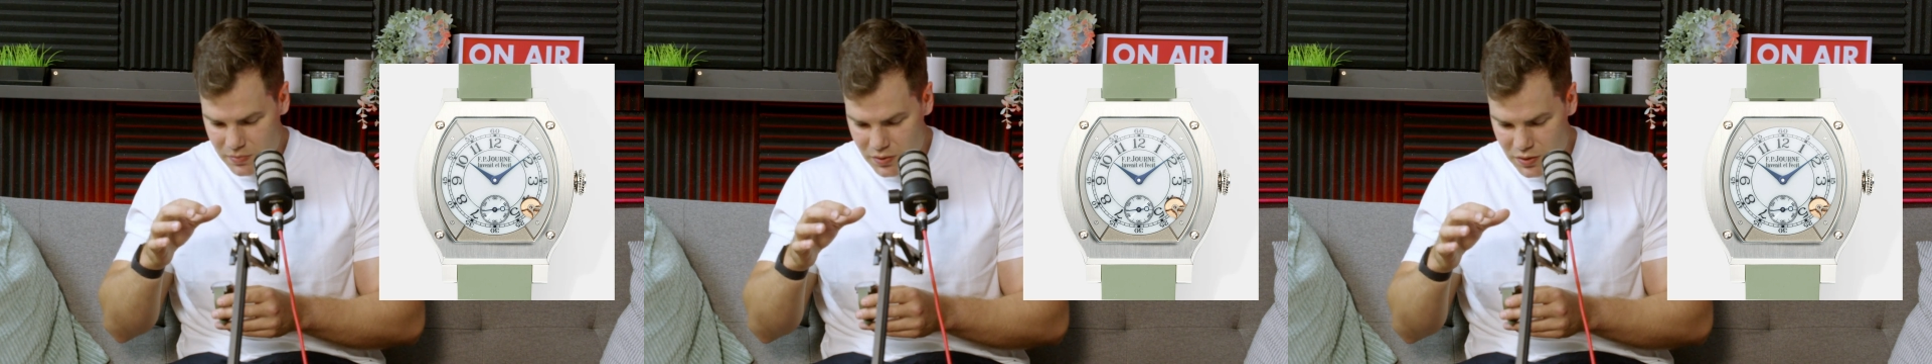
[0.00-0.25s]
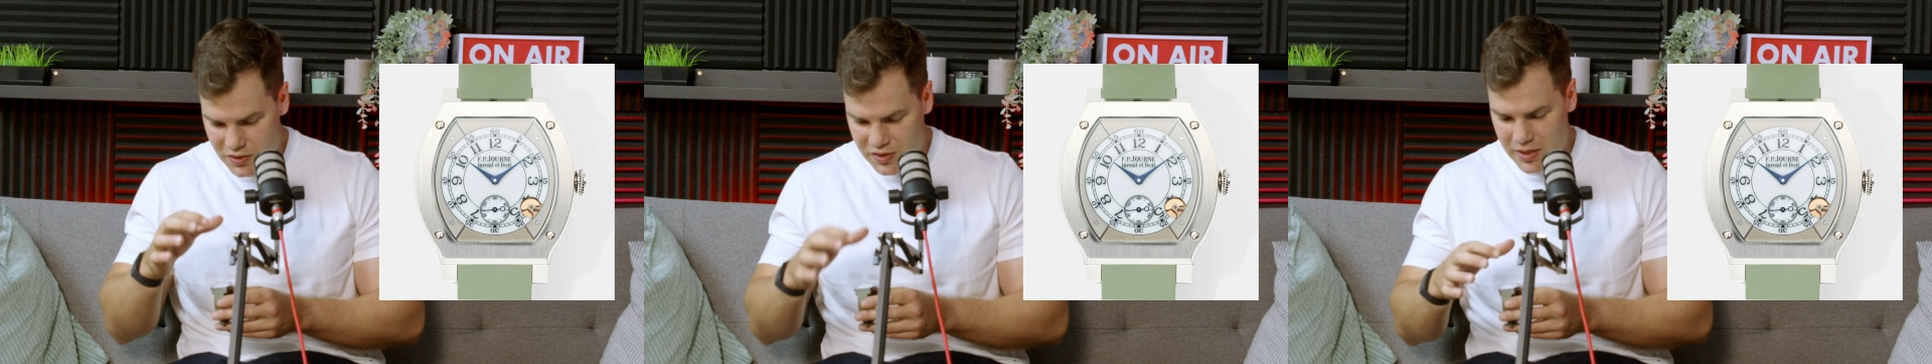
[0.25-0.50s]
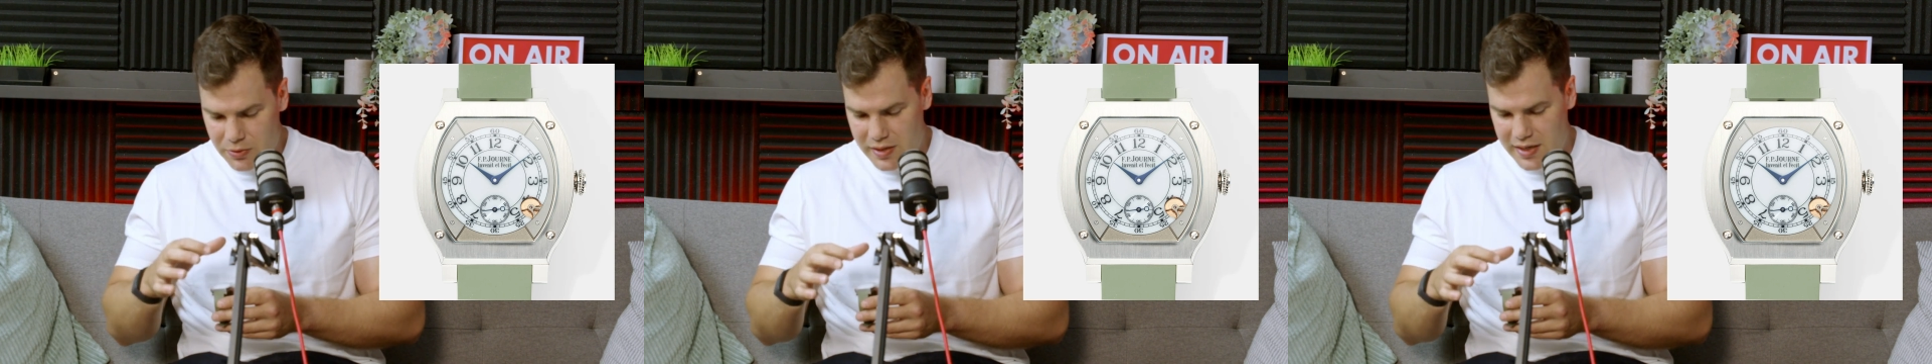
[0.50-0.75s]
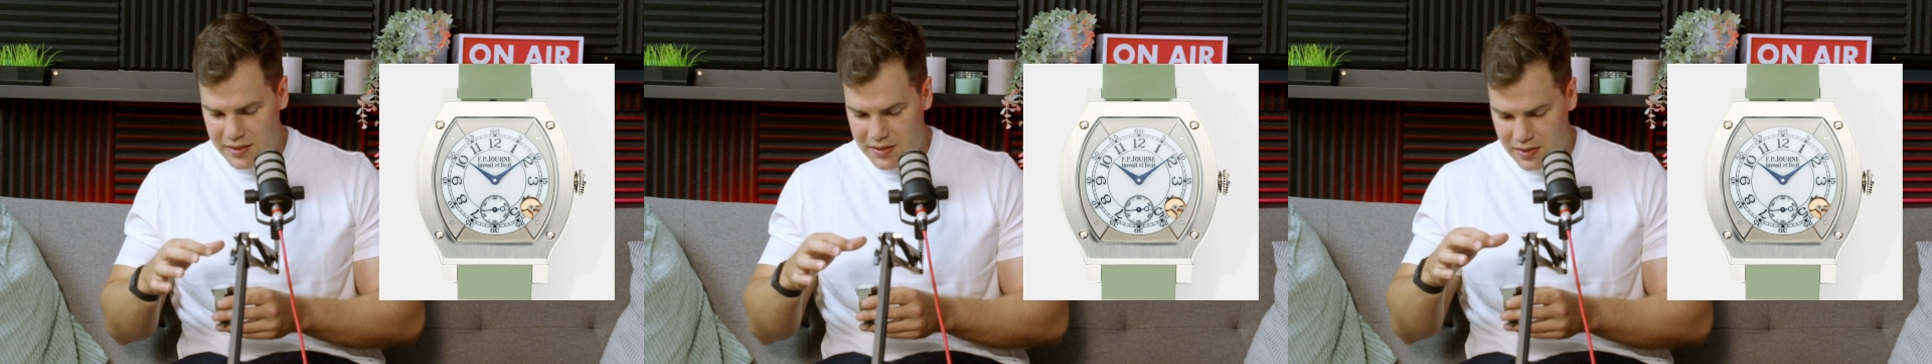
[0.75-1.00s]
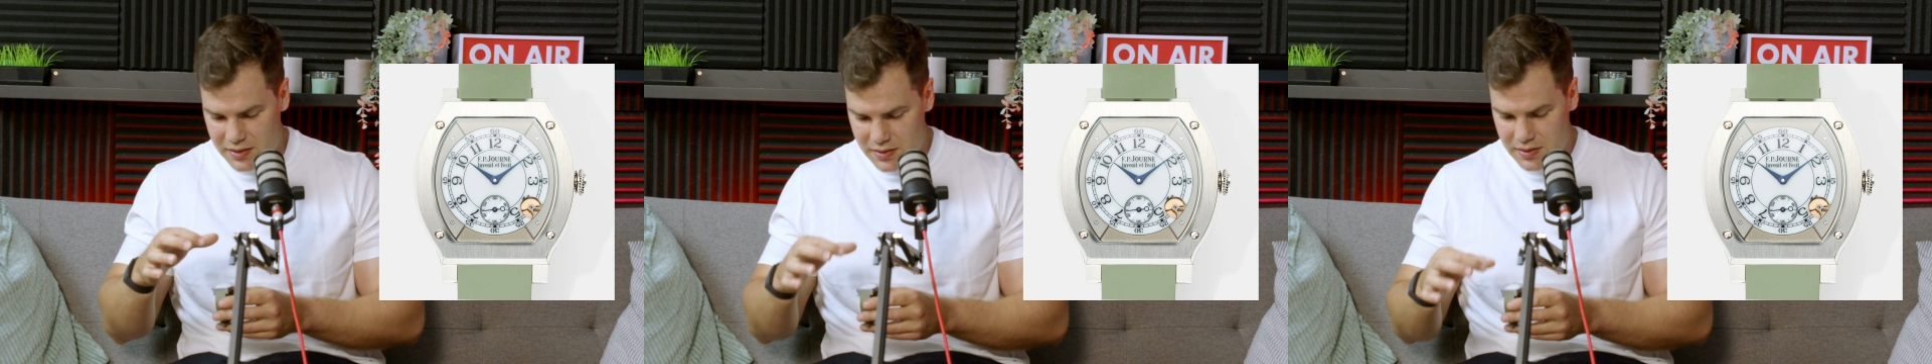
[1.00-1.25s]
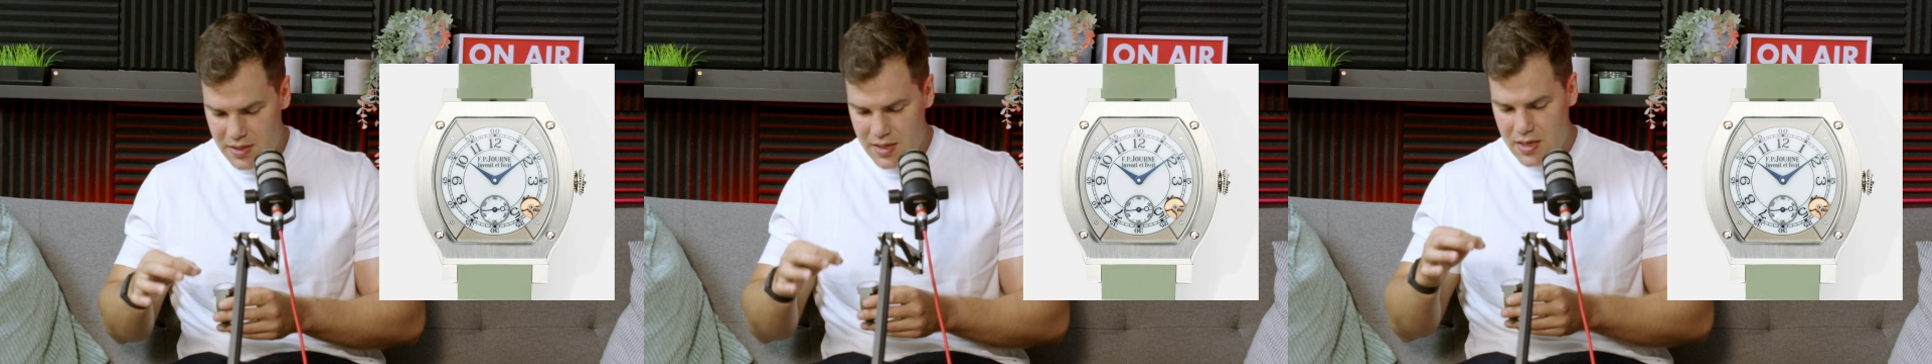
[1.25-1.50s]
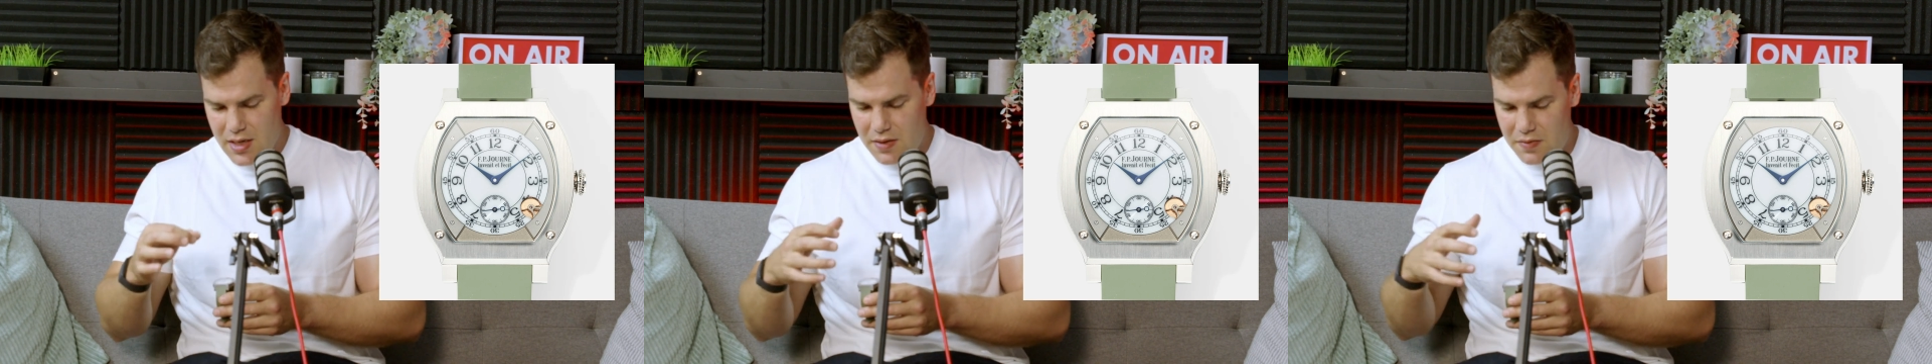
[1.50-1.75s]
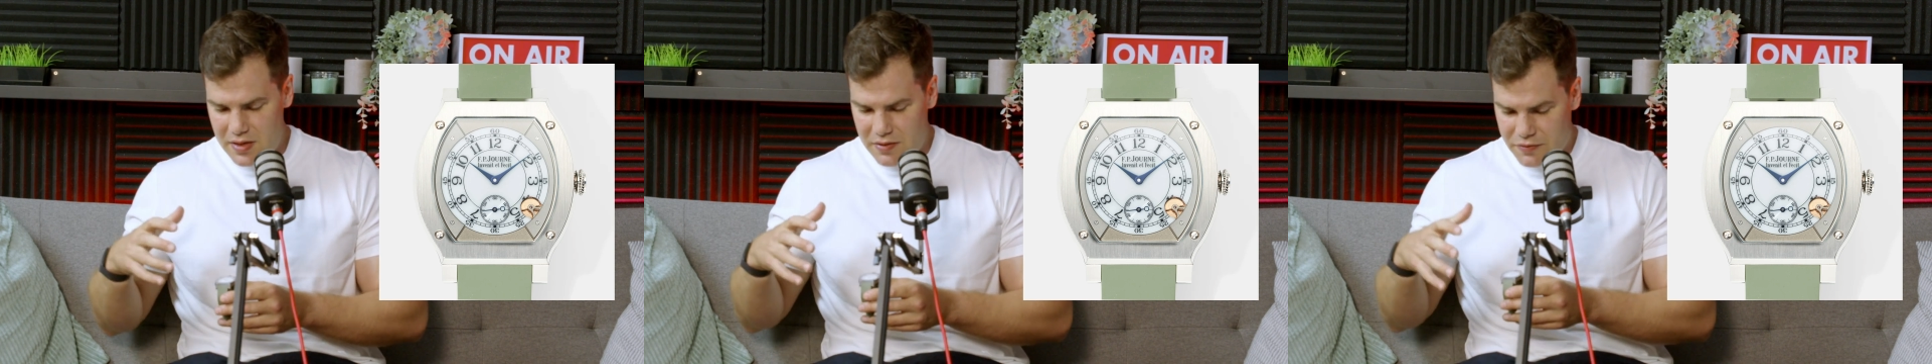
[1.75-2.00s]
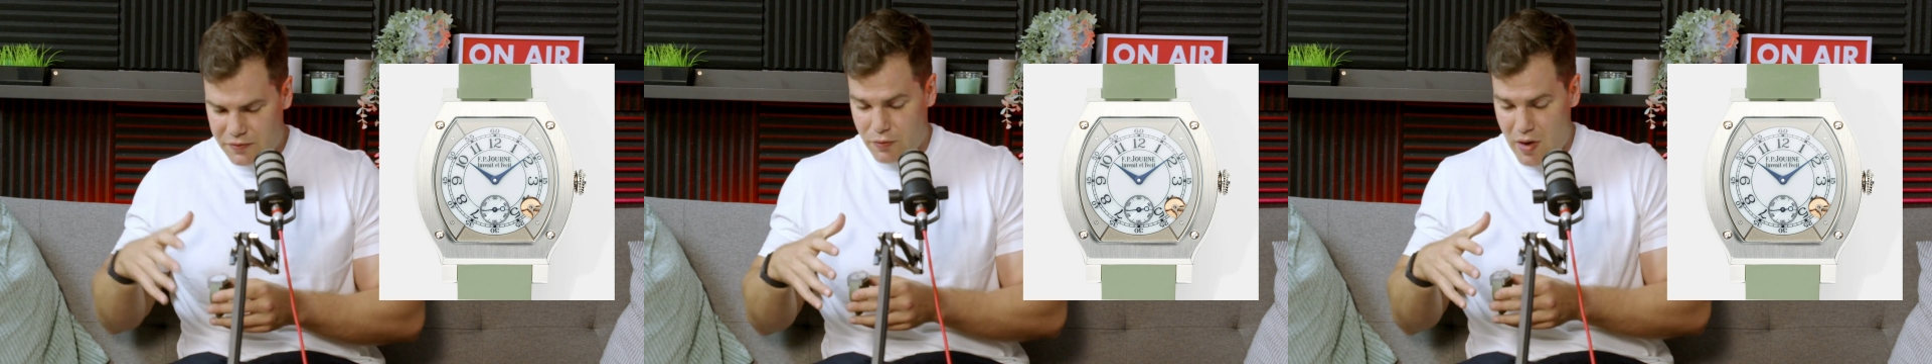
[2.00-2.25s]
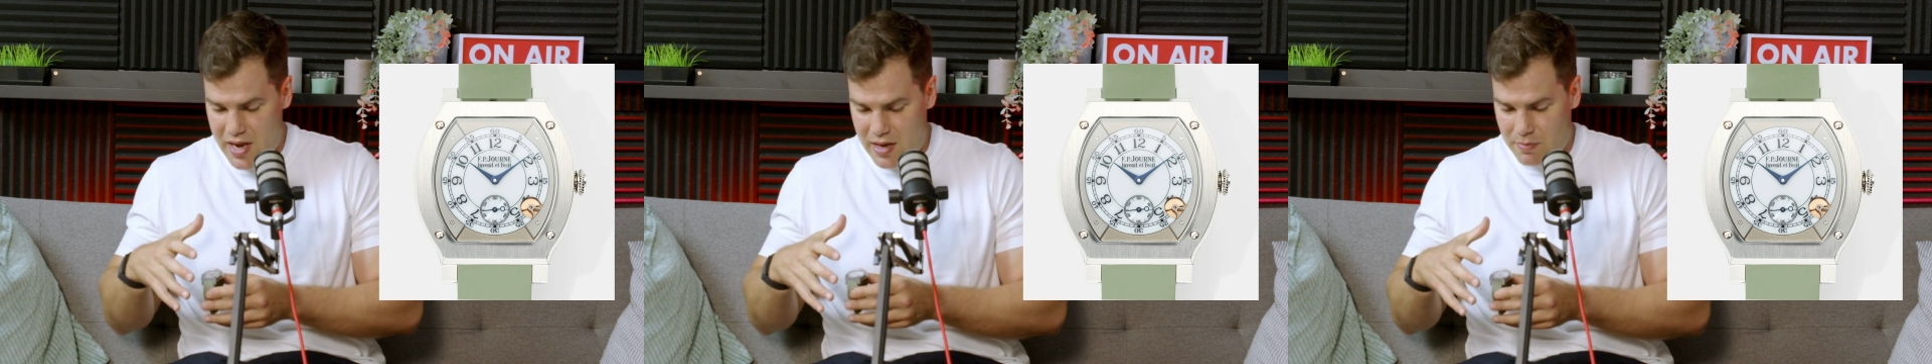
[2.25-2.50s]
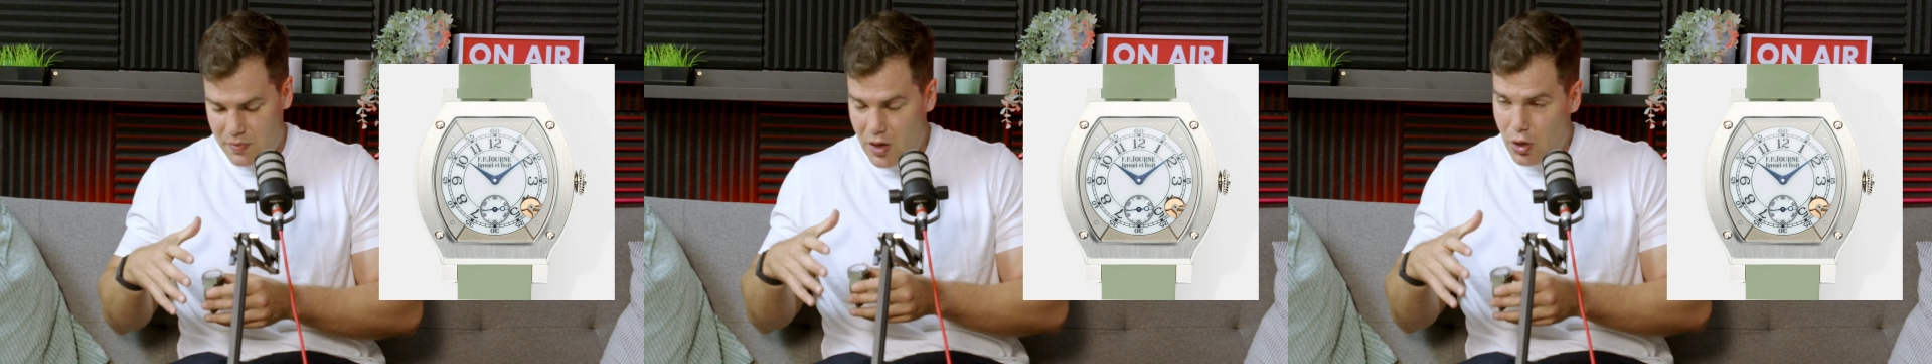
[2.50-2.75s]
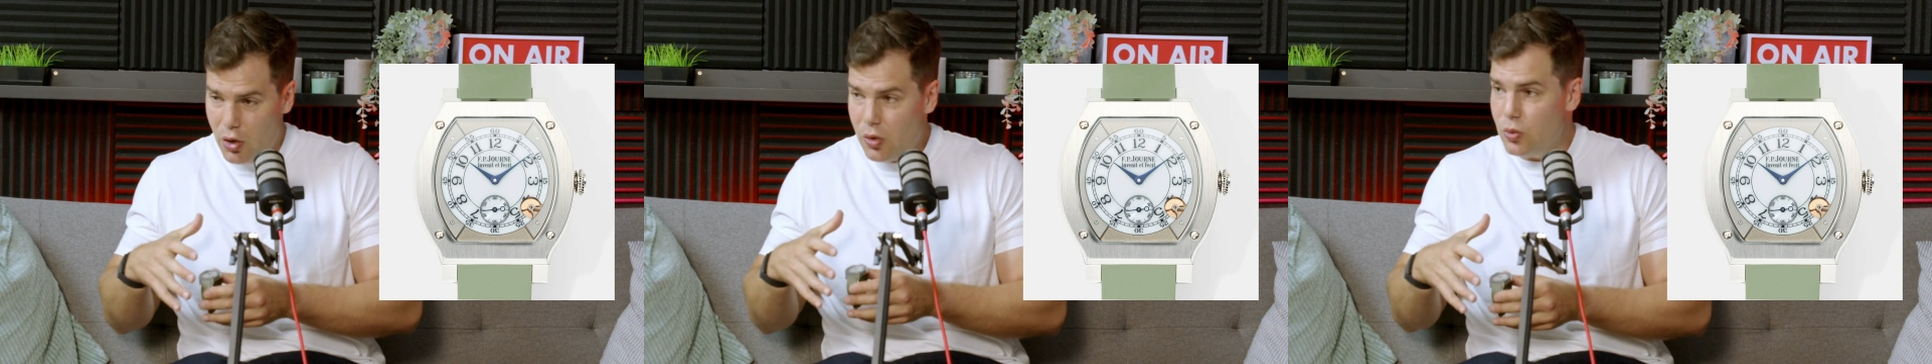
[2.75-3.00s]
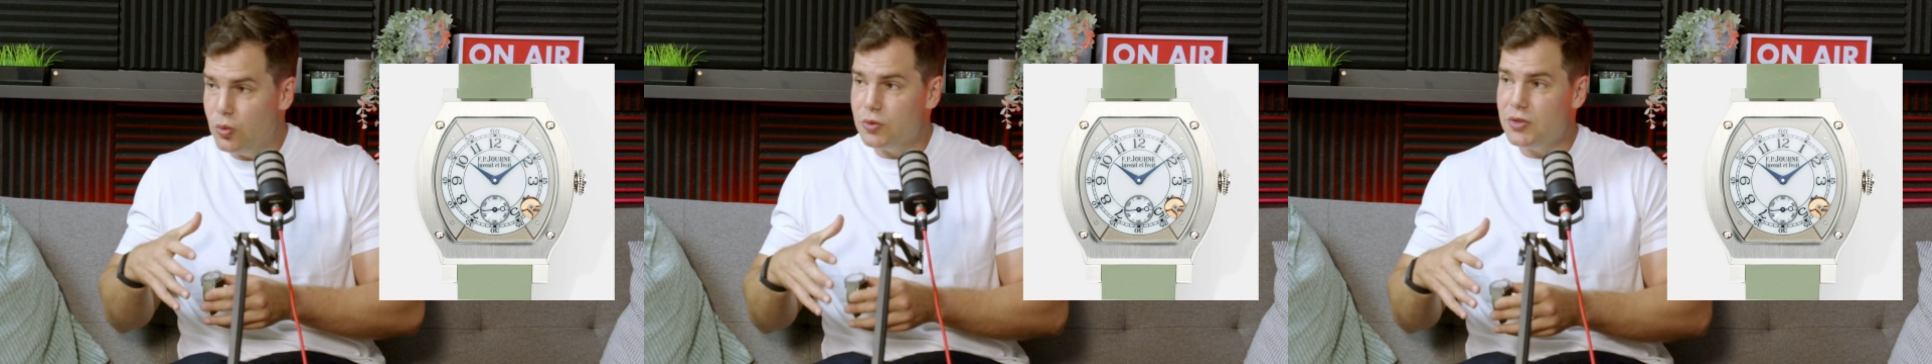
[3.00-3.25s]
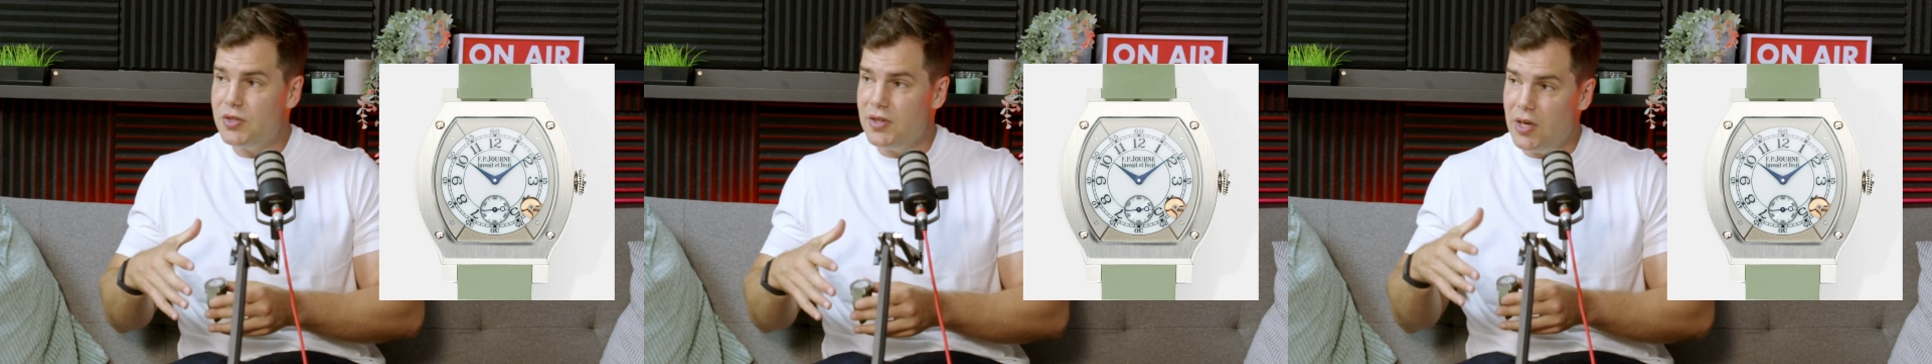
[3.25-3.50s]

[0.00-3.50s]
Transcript: segregated the frame that holds the